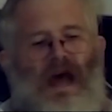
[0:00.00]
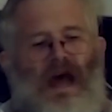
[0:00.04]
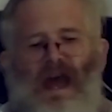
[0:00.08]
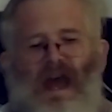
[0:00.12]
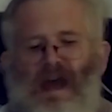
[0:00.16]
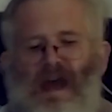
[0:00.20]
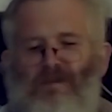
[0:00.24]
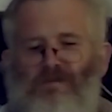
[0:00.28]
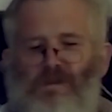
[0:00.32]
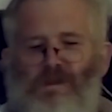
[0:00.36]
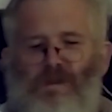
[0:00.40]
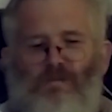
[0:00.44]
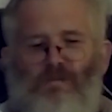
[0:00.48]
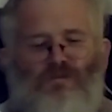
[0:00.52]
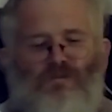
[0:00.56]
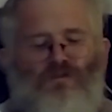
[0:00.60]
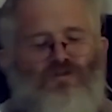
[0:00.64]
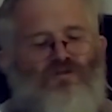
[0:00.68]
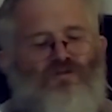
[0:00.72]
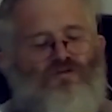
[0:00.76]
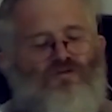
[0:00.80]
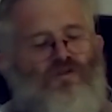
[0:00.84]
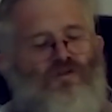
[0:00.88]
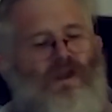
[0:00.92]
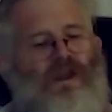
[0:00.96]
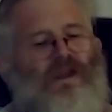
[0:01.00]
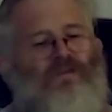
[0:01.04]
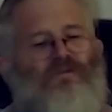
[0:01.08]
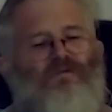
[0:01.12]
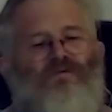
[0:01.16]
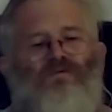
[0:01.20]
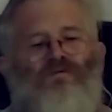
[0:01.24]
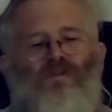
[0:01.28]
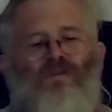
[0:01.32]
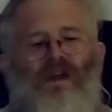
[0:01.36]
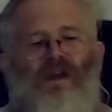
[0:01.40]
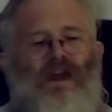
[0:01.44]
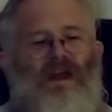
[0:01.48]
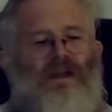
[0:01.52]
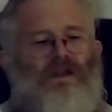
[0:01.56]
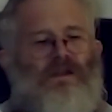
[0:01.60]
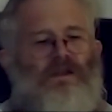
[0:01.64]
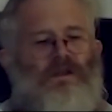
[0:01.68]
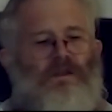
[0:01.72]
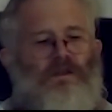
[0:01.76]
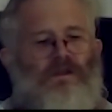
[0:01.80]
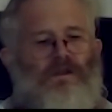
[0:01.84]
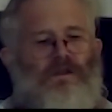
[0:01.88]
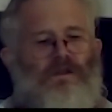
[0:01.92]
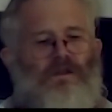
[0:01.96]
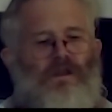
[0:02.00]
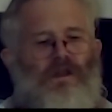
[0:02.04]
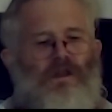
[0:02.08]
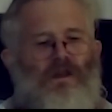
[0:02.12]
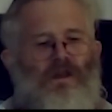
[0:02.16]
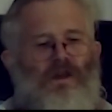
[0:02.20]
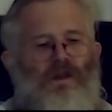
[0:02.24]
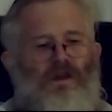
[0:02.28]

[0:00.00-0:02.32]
I have some great friends